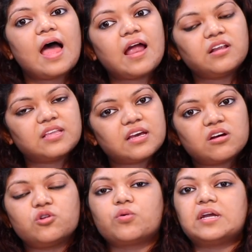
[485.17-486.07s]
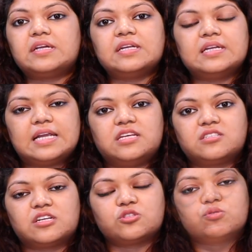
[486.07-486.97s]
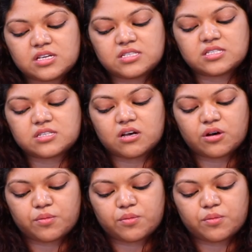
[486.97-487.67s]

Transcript: and they are located in any state so these